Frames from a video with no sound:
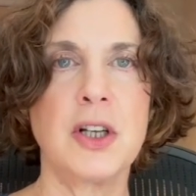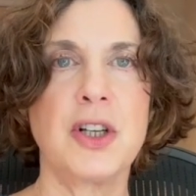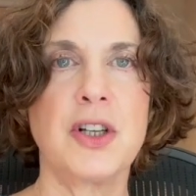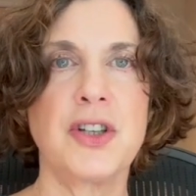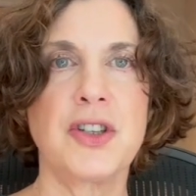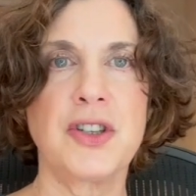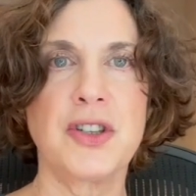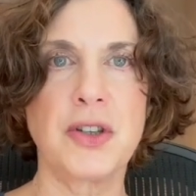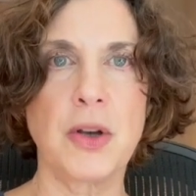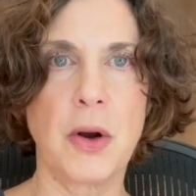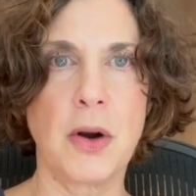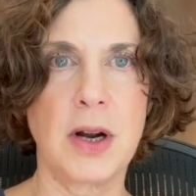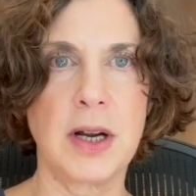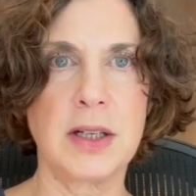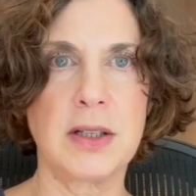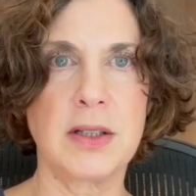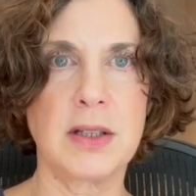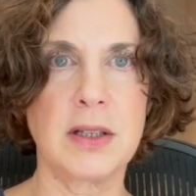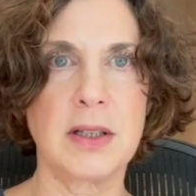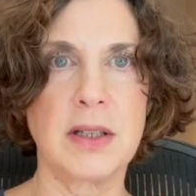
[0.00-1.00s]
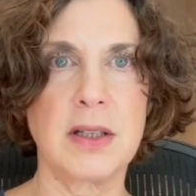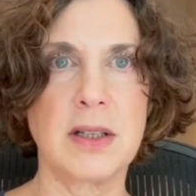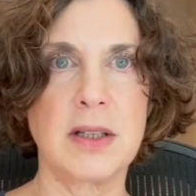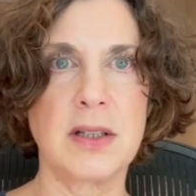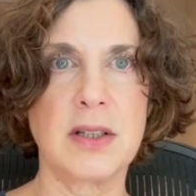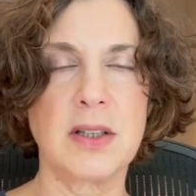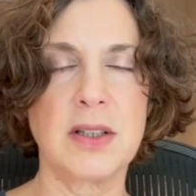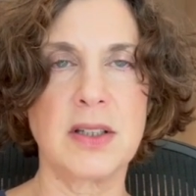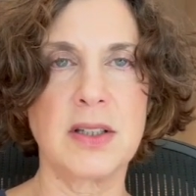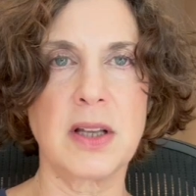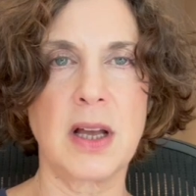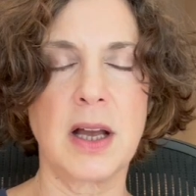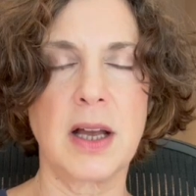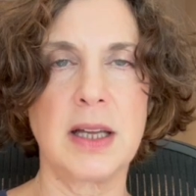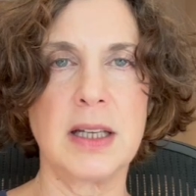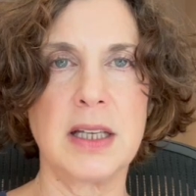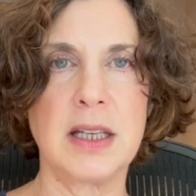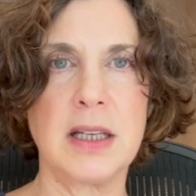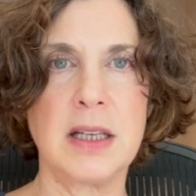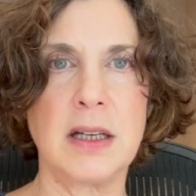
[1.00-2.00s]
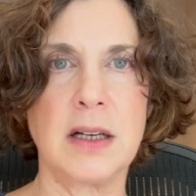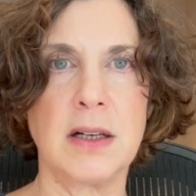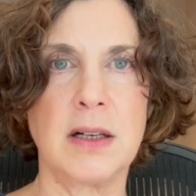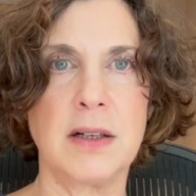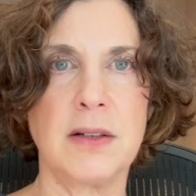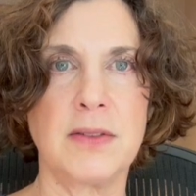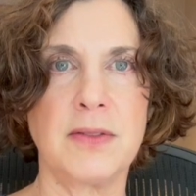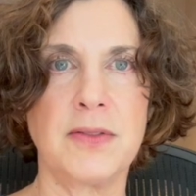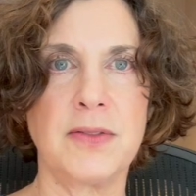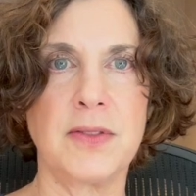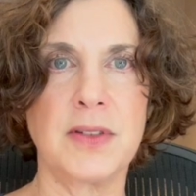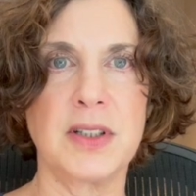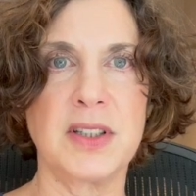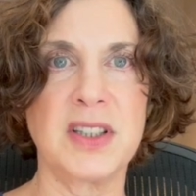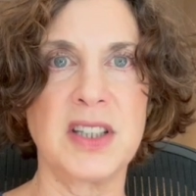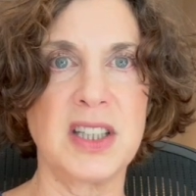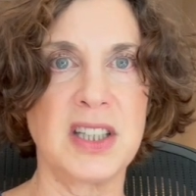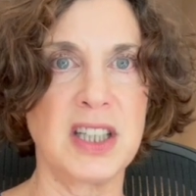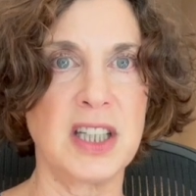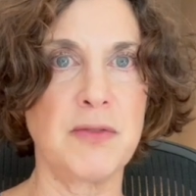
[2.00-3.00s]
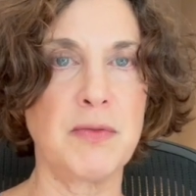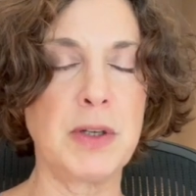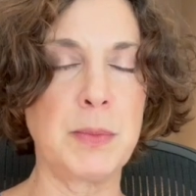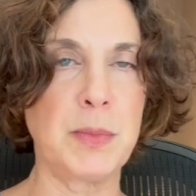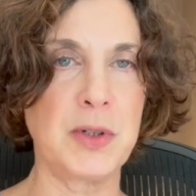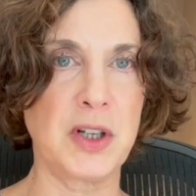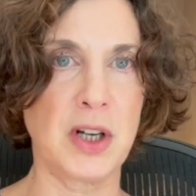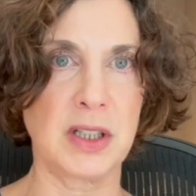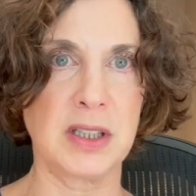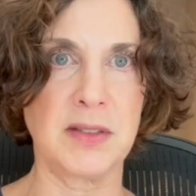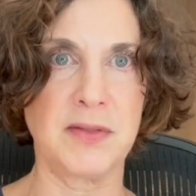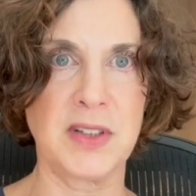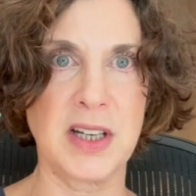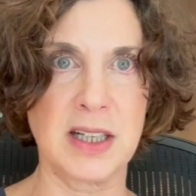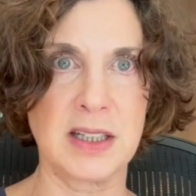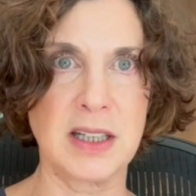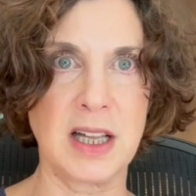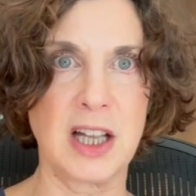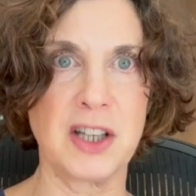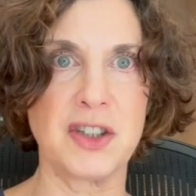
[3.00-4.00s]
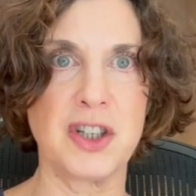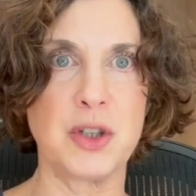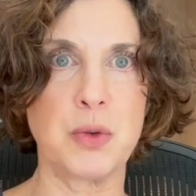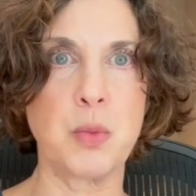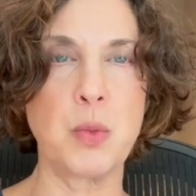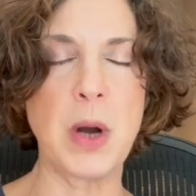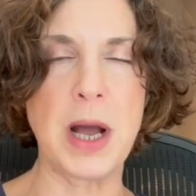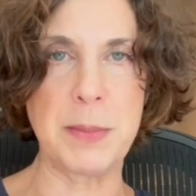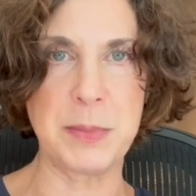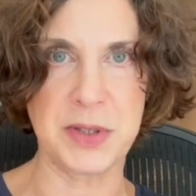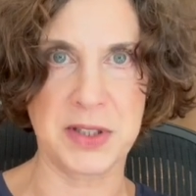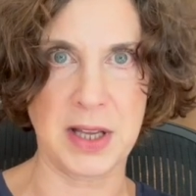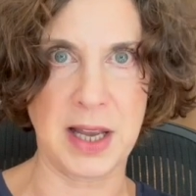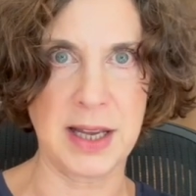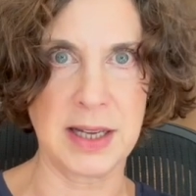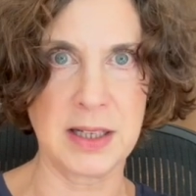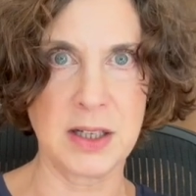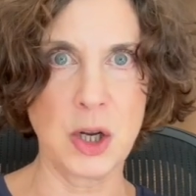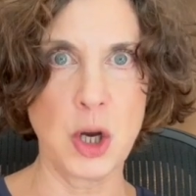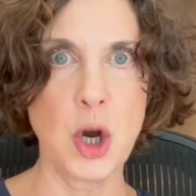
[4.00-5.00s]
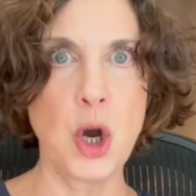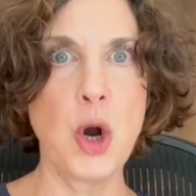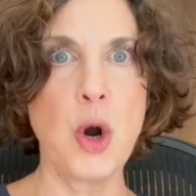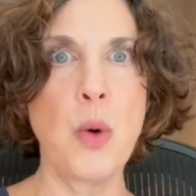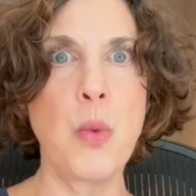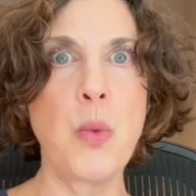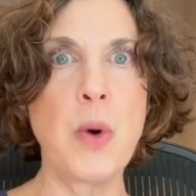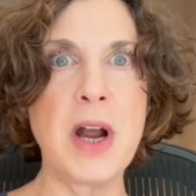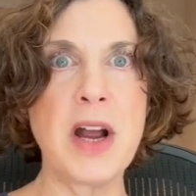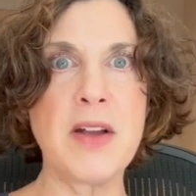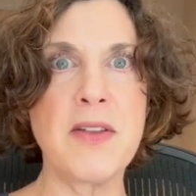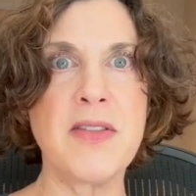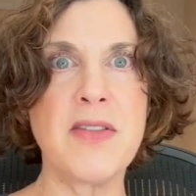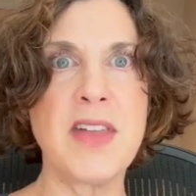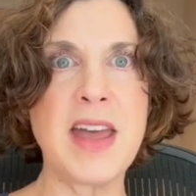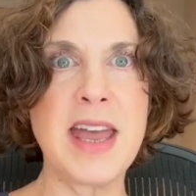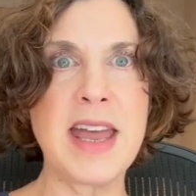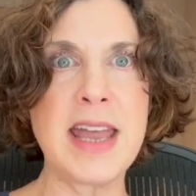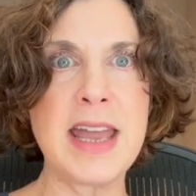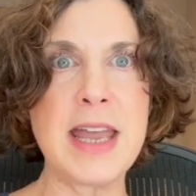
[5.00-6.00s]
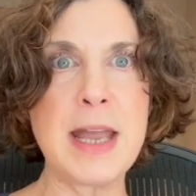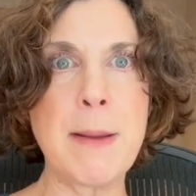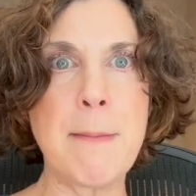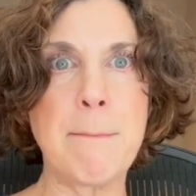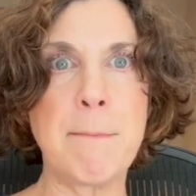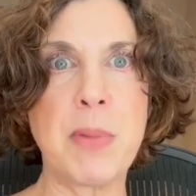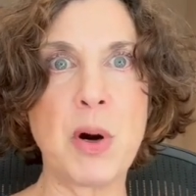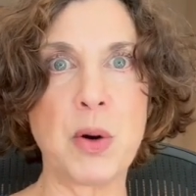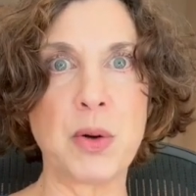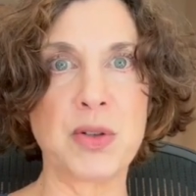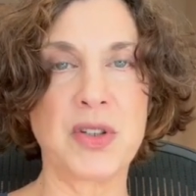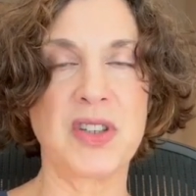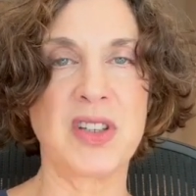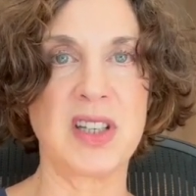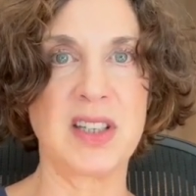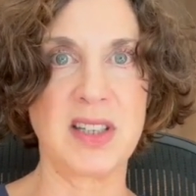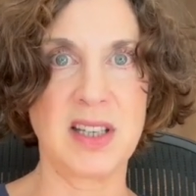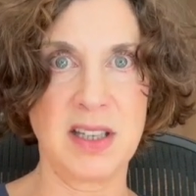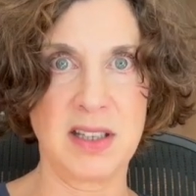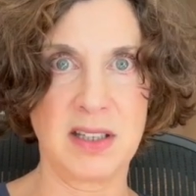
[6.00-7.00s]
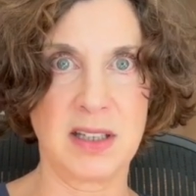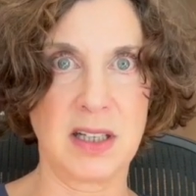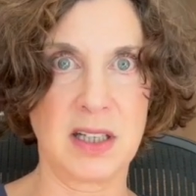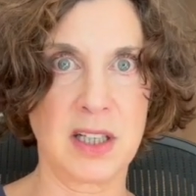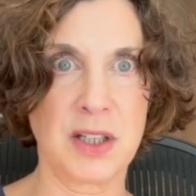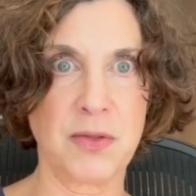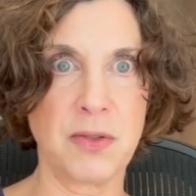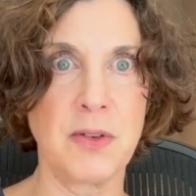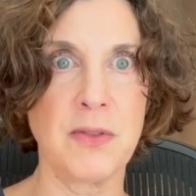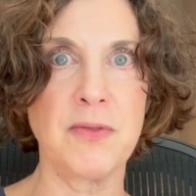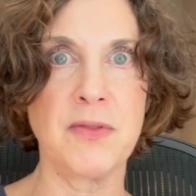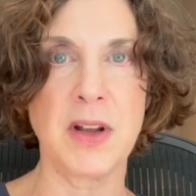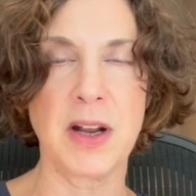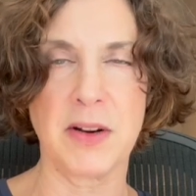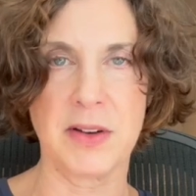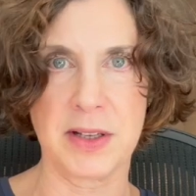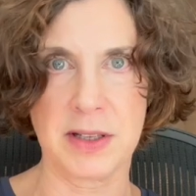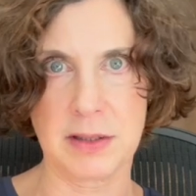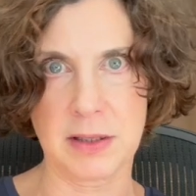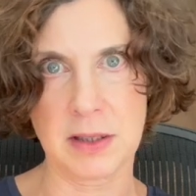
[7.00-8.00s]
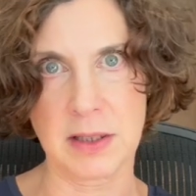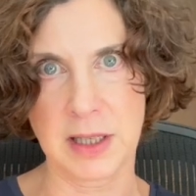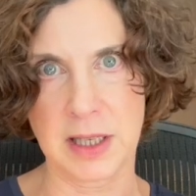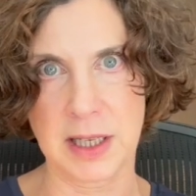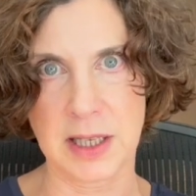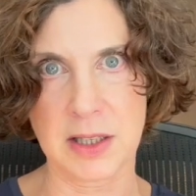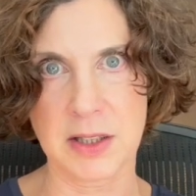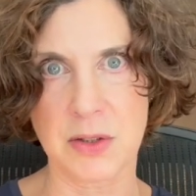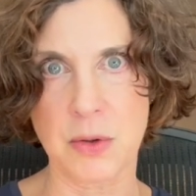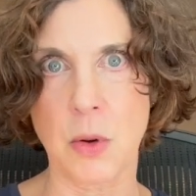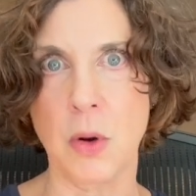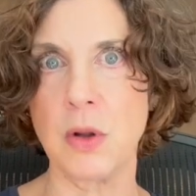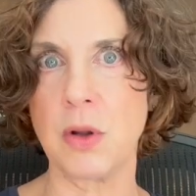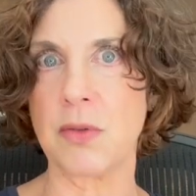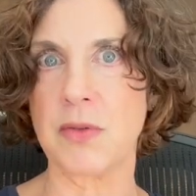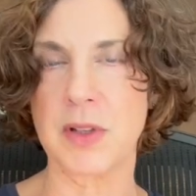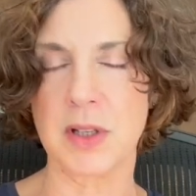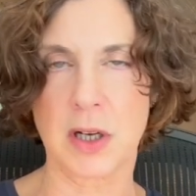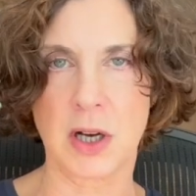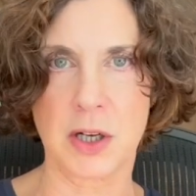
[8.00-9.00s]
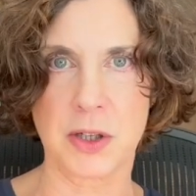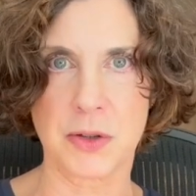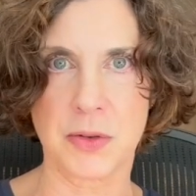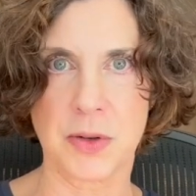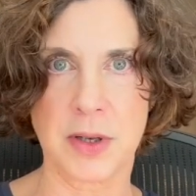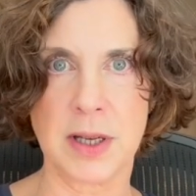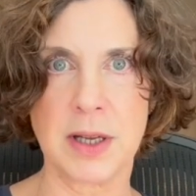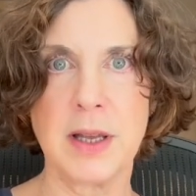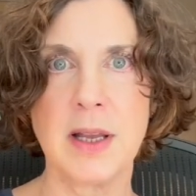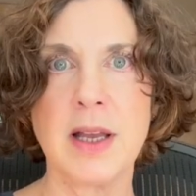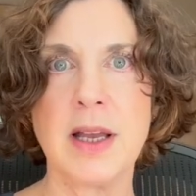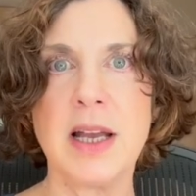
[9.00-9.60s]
SART, the Society of Assisted Reproductive Technologies website, where they post statistics for various clinics all over the country.